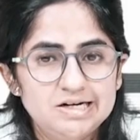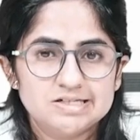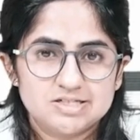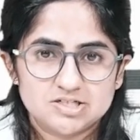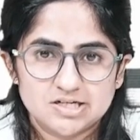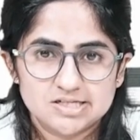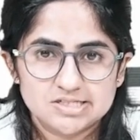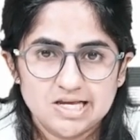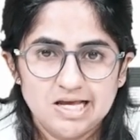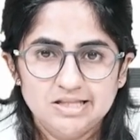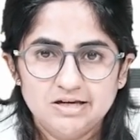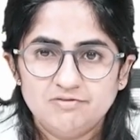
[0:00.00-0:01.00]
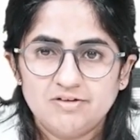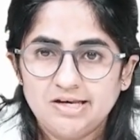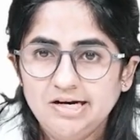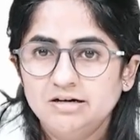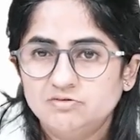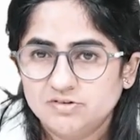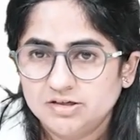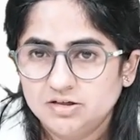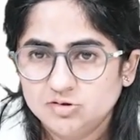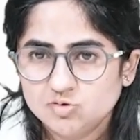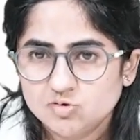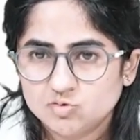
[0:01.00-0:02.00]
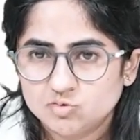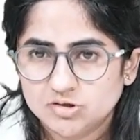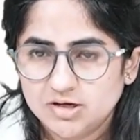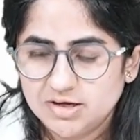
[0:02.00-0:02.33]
distressed and they are very difficult to soothe.